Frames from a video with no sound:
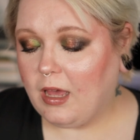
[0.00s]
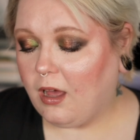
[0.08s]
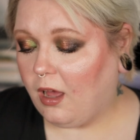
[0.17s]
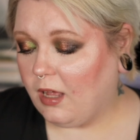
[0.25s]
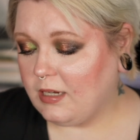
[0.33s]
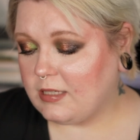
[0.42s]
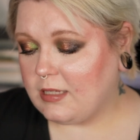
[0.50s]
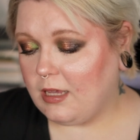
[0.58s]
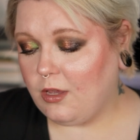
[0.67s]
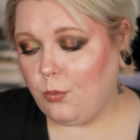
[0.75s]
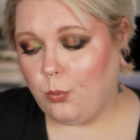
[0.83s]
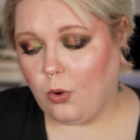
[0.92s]

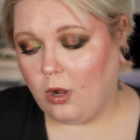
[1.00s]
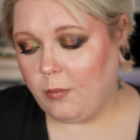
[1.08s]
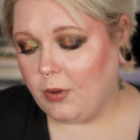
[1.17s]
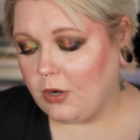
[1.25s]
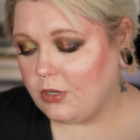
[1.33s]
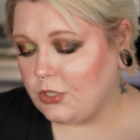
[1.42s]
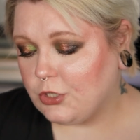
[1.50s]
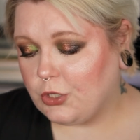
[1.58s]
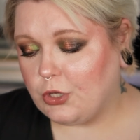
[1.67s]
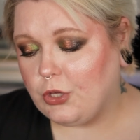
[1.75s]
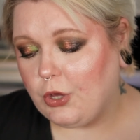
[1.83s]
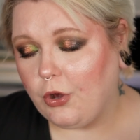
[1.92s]
honestly, Walmart,
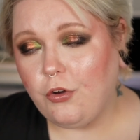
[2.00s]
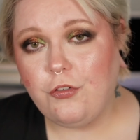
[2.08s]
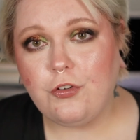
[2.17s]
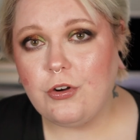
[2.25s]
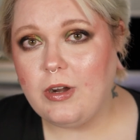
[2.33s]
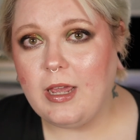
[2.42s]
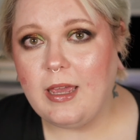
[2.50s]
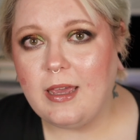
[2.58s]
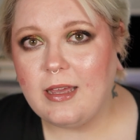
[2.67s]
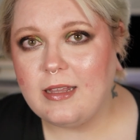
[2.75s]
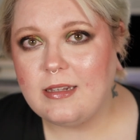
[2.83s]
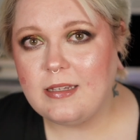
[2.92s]
go for
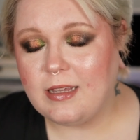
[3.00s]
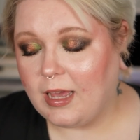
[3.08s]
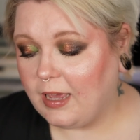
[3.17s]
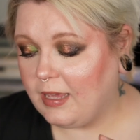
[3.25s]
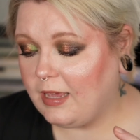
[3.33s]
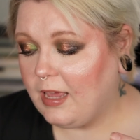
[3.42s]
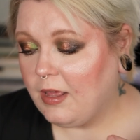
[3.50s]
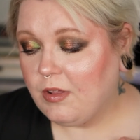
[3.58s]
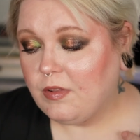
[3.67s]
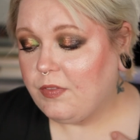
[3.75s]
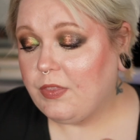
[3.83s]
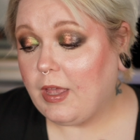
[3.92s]
it.
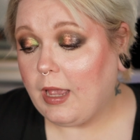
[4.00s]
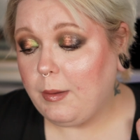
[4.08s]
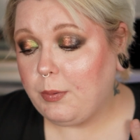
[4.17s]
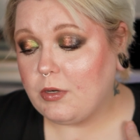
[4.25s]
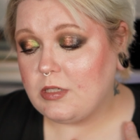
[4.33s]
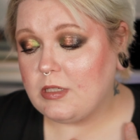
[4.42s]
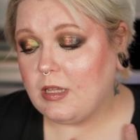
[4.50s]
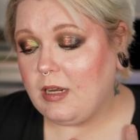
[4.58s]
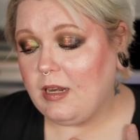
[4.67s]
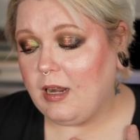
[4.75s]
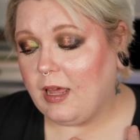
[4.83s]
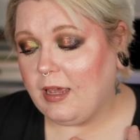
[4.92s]
I
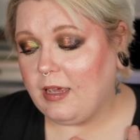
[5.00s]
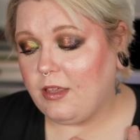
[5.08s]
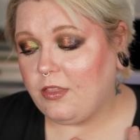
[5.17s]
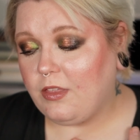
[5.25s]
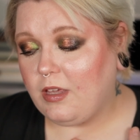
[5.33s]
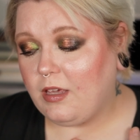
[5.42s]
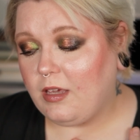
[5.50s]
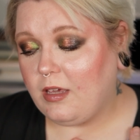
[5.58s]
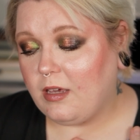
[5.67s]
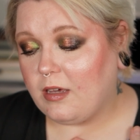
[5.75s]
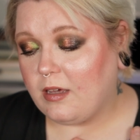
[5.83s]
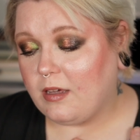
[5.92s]
personally like
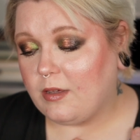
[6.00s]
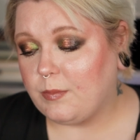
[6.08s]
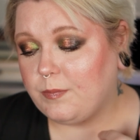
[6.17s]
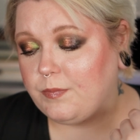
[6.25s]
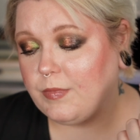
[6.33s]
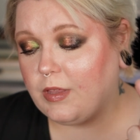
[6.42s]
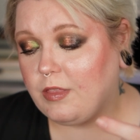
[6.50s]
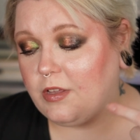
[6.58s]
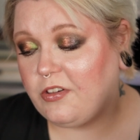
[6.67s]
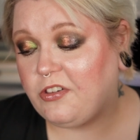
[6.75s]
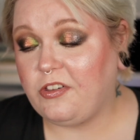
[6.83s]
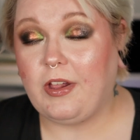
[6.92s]
the
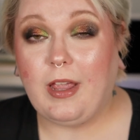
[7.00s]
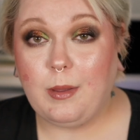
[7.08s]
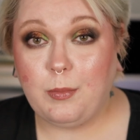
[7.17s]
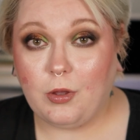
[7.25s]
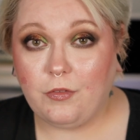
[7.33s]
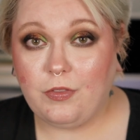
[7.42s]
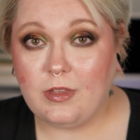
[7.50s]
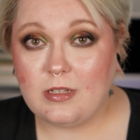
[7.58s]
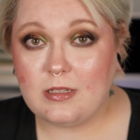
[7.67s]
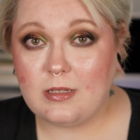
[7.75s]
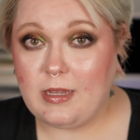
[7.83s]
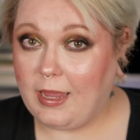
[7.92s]
shape of
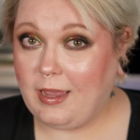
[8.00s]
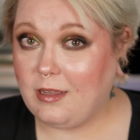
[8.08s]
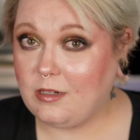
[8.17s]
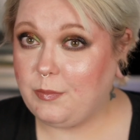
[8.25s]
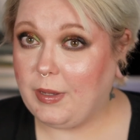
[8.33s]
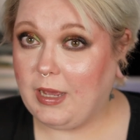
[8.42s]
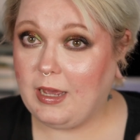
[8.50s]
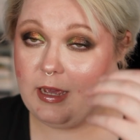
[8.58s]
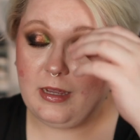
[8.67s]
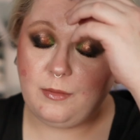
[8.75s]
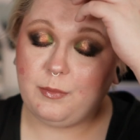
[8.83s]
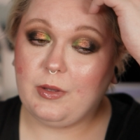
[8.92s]
this
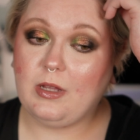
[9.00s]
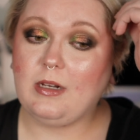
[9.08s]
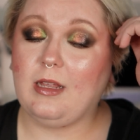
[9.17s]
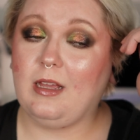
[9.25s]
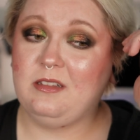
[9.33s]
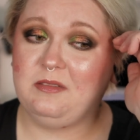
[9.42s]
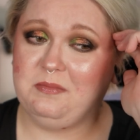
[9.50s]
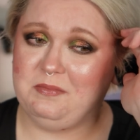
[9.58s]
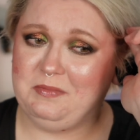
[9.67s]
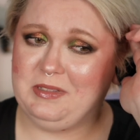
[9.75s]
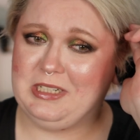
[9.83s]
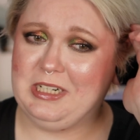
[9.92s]
handbag, but
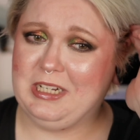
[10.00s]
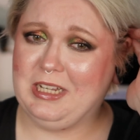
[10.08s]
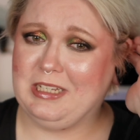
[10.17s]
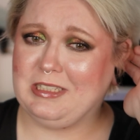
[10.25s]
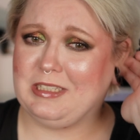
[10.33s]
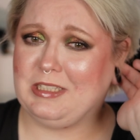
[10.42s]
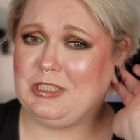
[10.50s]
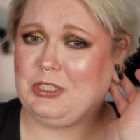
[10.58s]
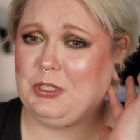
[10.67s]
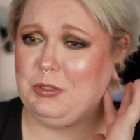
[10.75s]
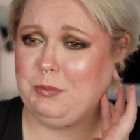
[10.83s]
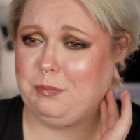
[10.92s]
I'm
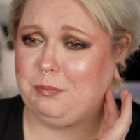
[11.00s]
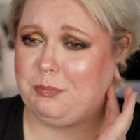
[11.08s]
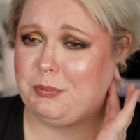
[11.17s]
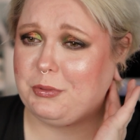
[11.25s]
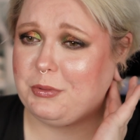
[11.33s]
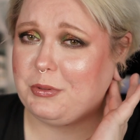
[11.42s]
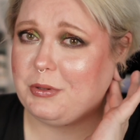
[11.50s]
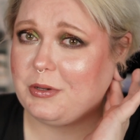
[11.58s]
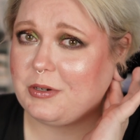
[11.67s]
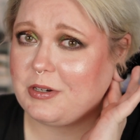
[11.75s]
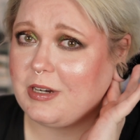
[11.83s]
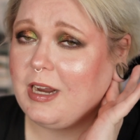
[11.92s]
just too
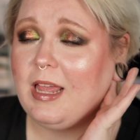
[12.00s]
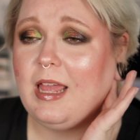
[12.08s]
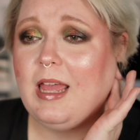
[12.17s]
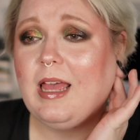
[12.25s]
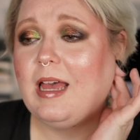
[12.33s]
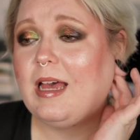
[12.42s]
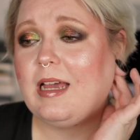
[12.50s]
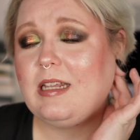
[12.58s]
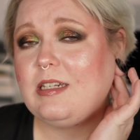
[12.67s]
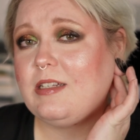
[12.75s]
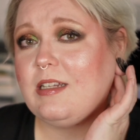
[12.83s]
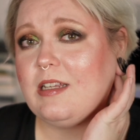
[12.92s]
poor.
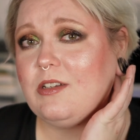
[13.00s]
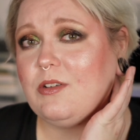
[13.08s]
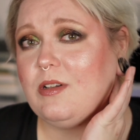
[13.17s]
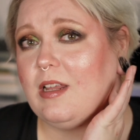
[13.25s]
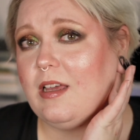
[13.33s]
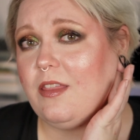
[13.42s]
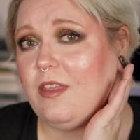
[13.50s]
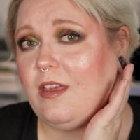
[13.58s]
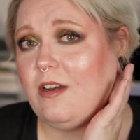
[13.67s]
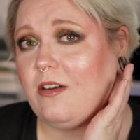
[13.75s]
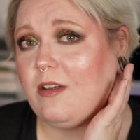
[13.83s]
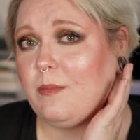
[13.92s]
And I don't like
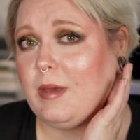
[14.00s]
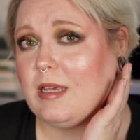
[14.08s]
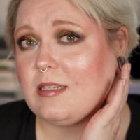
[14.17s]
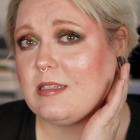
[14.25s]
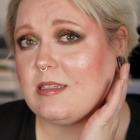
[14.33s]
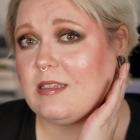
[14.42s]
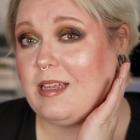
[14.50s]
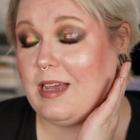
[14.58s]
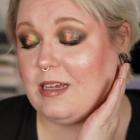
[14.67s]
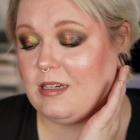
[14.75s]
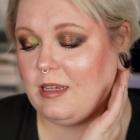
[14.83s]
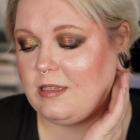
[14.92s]
the Hermes
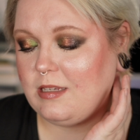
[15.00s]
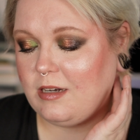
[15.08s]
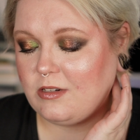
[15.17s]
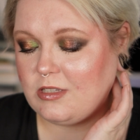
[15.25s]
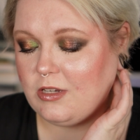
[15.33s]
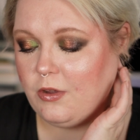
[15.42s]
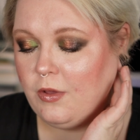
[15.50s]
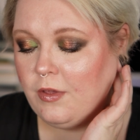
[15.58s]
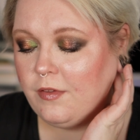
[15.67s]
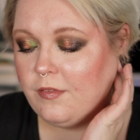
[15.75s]
tactics here. So